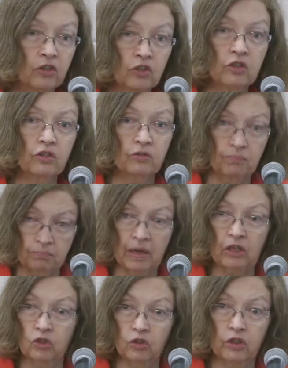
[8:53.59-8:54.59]
just
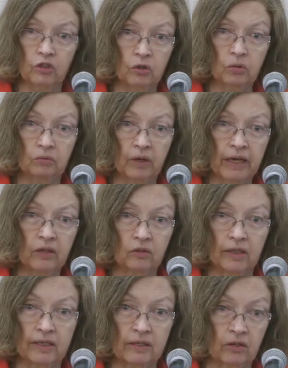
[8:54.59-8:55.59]
make sure you do it
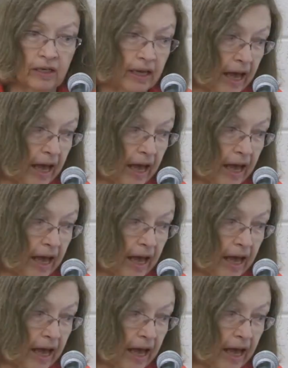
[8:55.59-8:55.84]
regularly so you